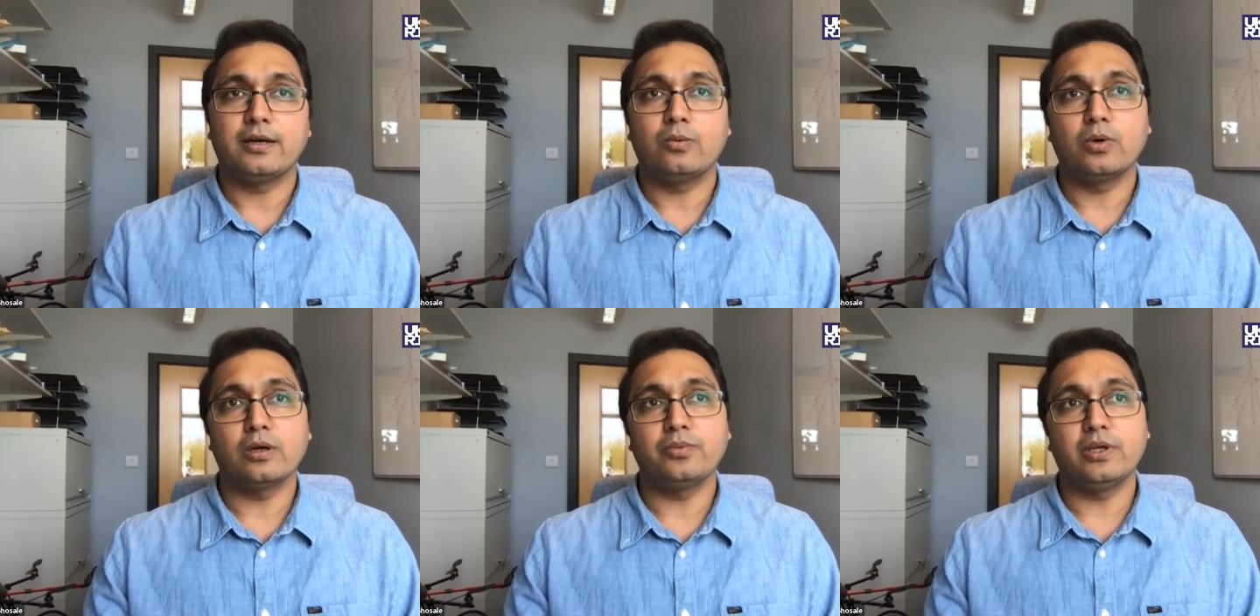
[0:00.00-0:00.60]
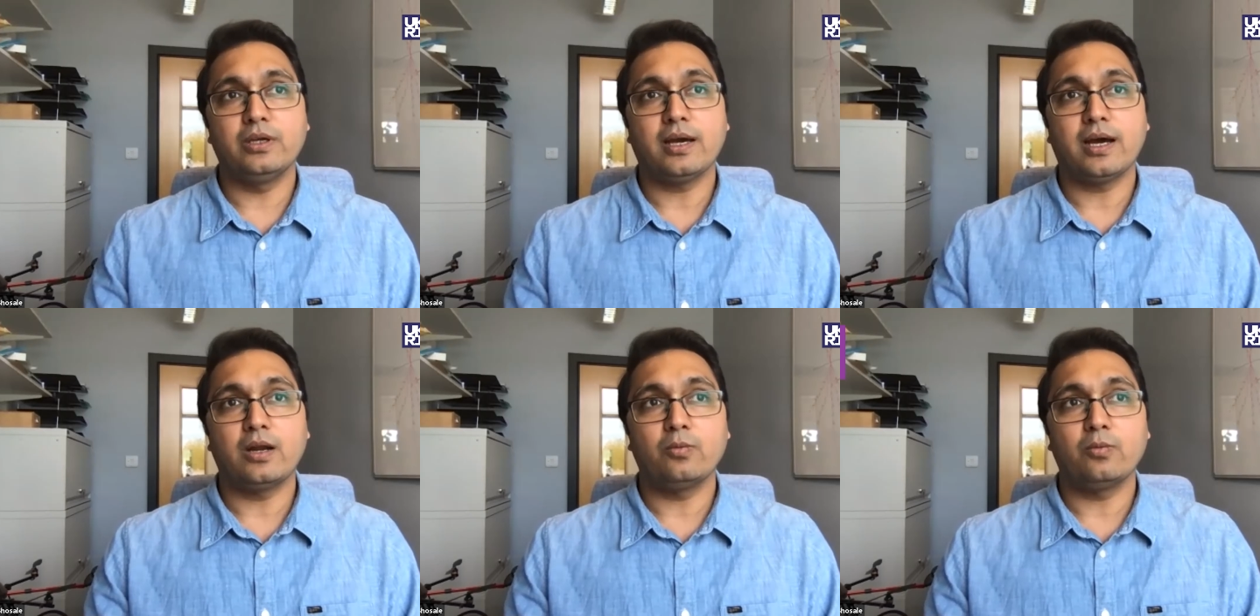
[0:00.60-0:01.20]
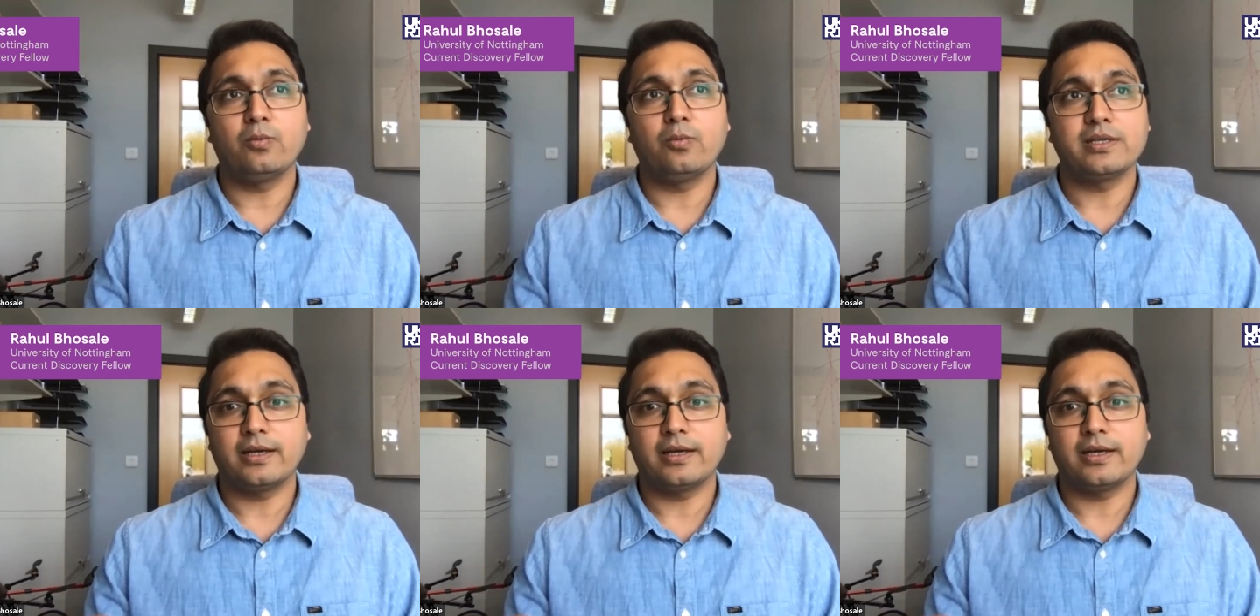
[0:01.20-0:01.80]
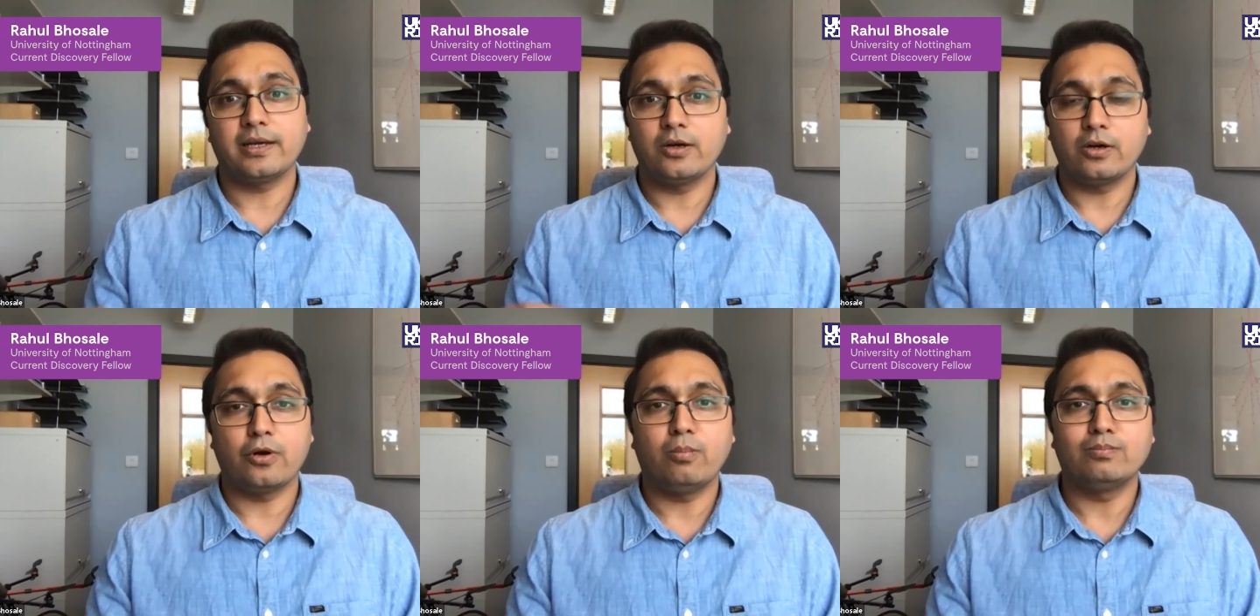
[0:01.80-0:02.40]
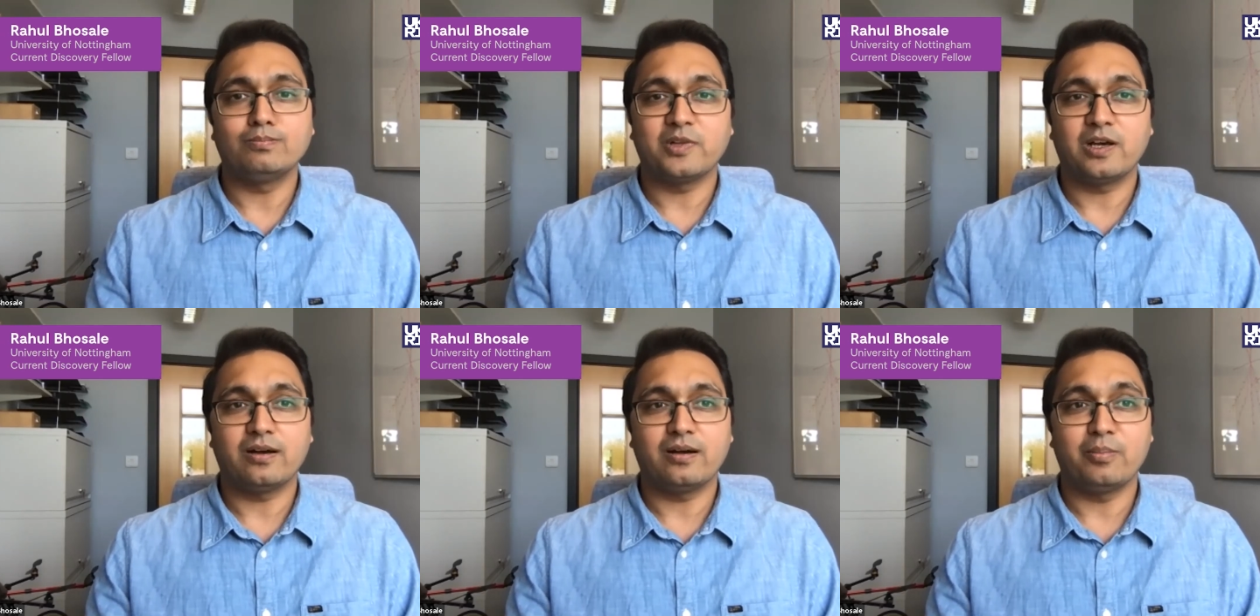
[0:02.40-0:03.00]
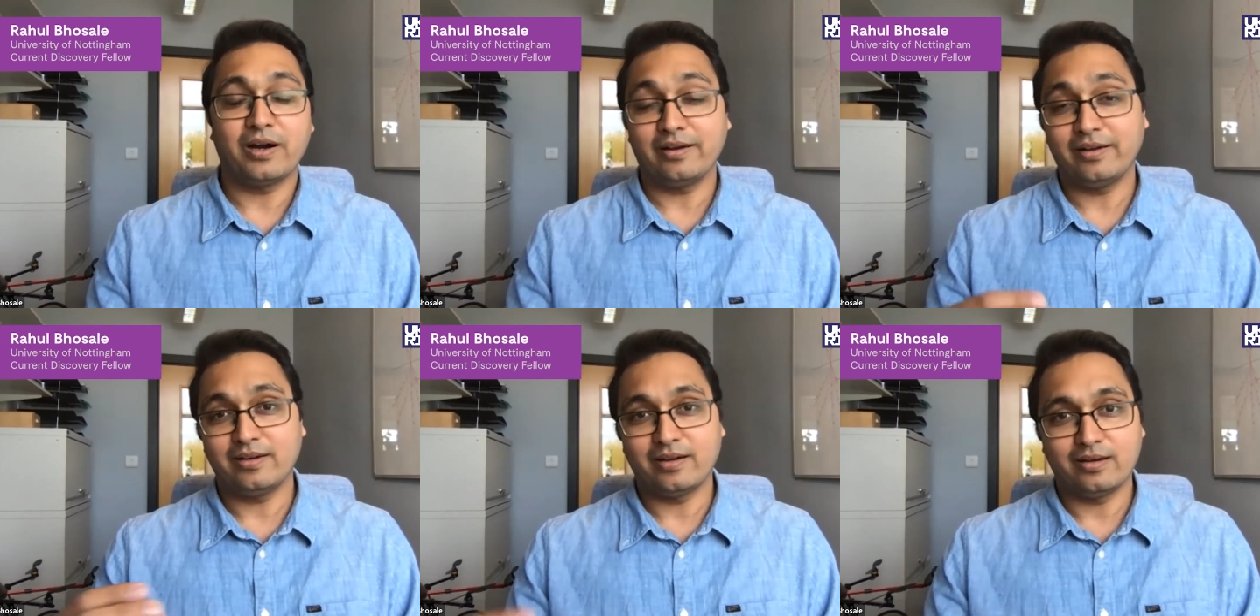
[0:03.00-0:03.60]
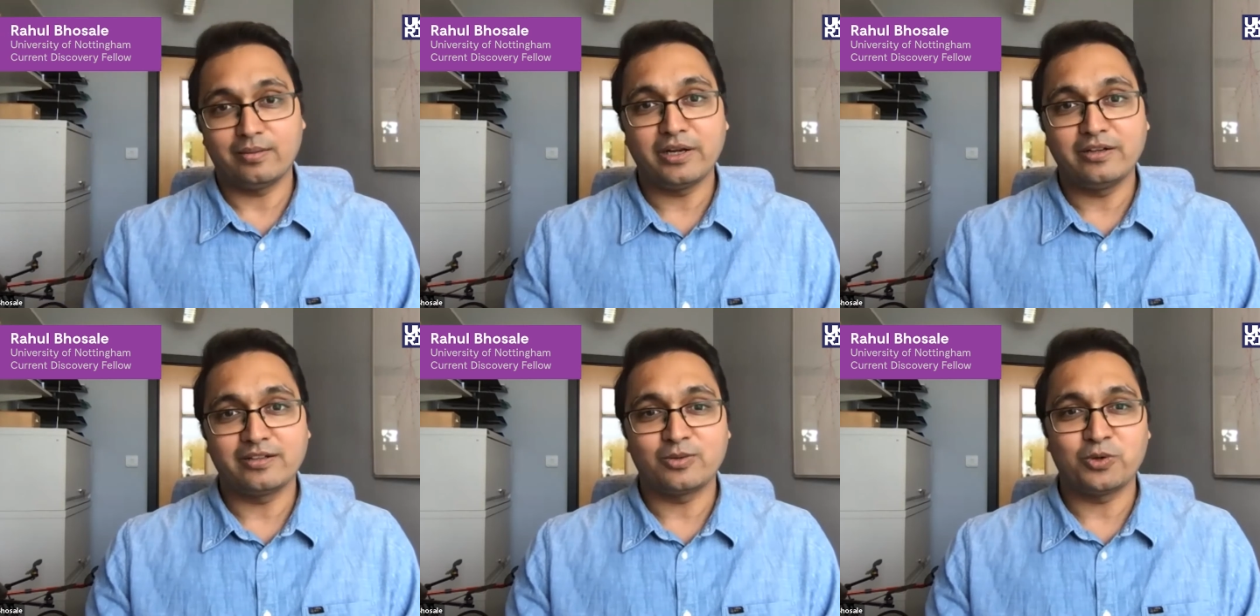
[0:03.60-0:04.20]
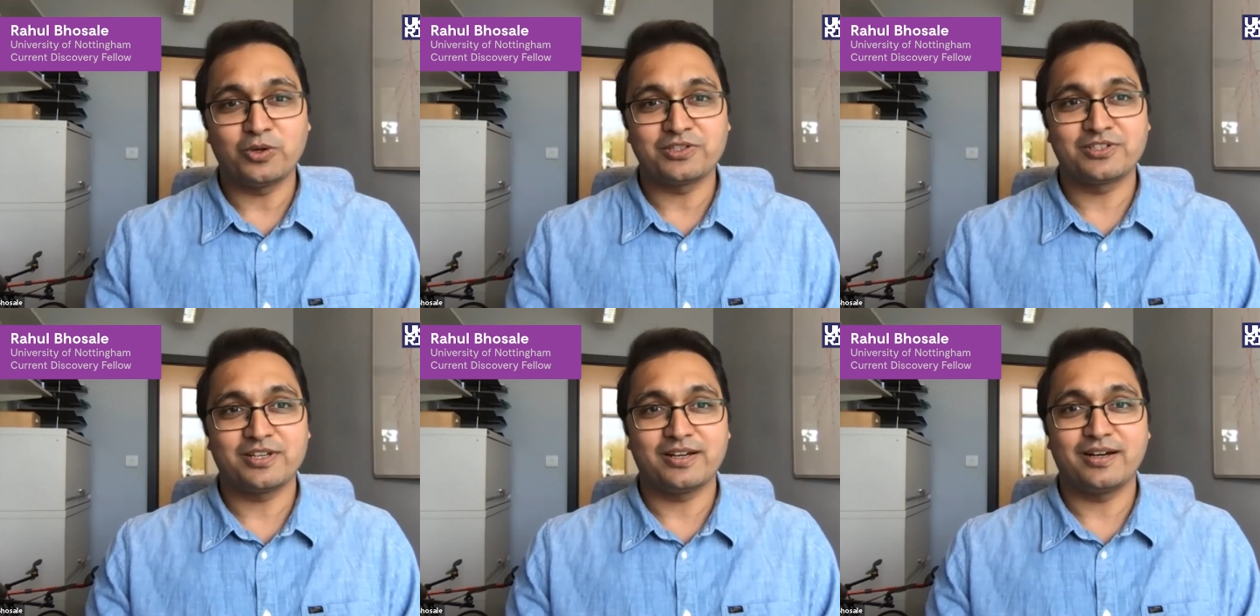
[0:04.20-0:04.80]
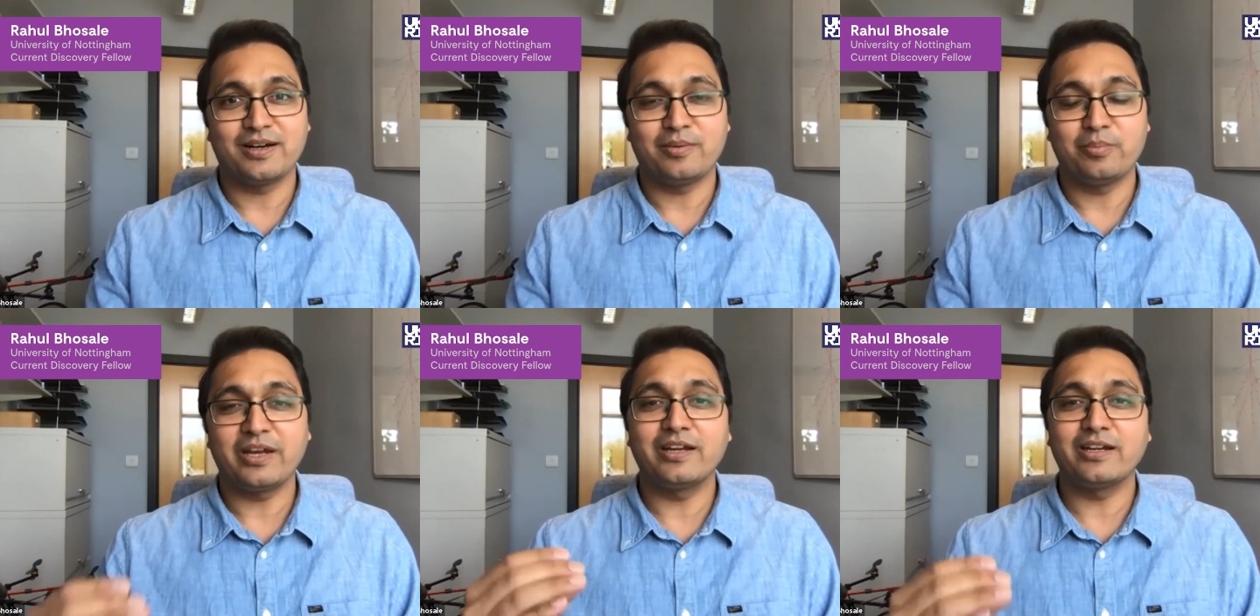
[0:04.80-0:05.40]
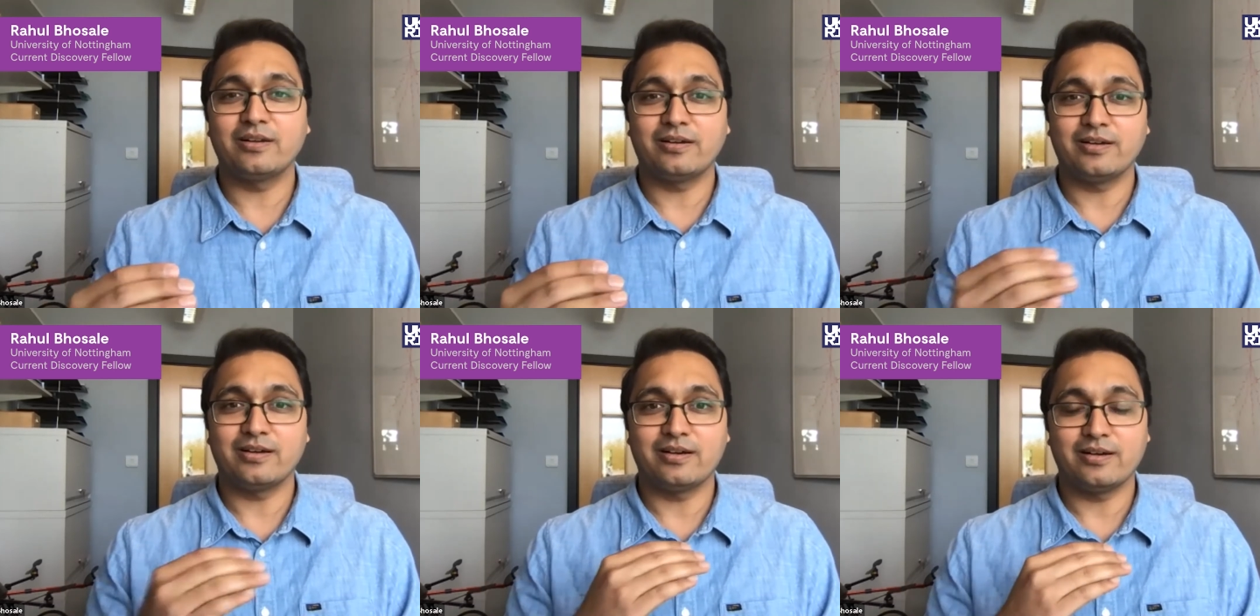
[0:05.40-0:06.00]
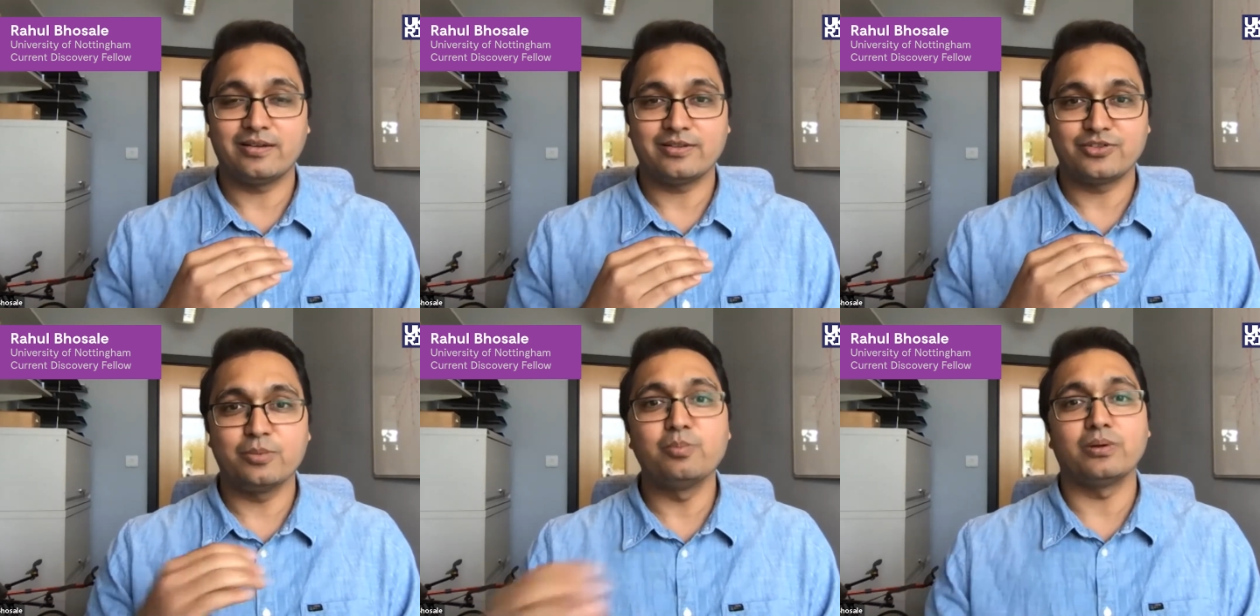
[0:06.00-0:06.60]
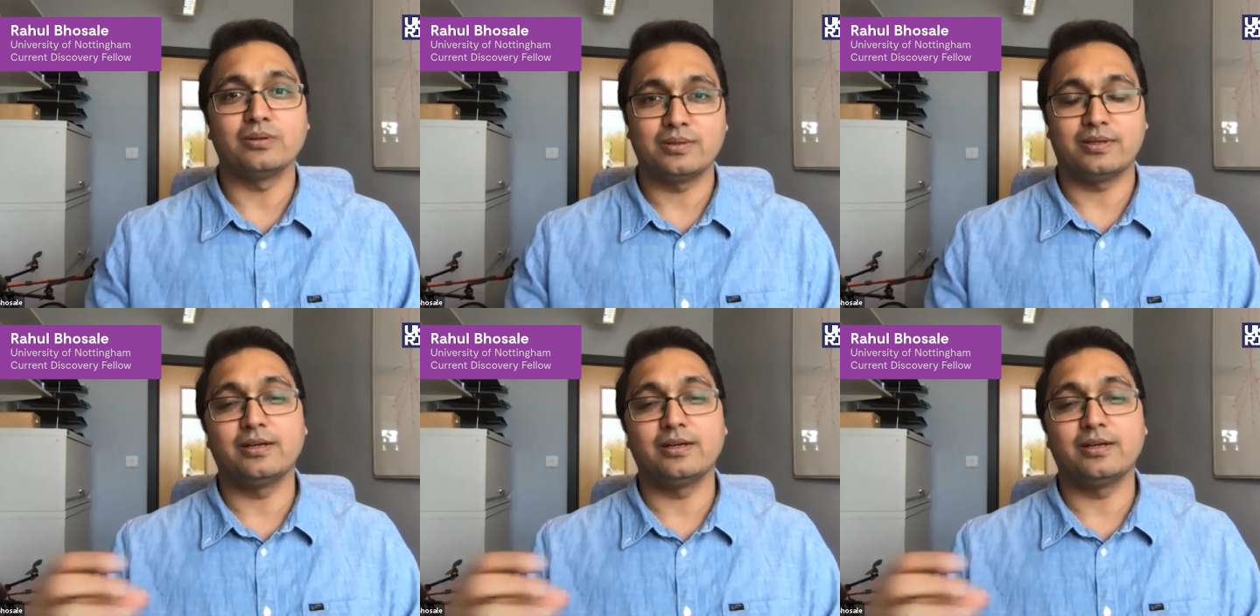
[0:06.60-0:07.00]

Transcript: One of the advice that I got from my mentor was make it simple.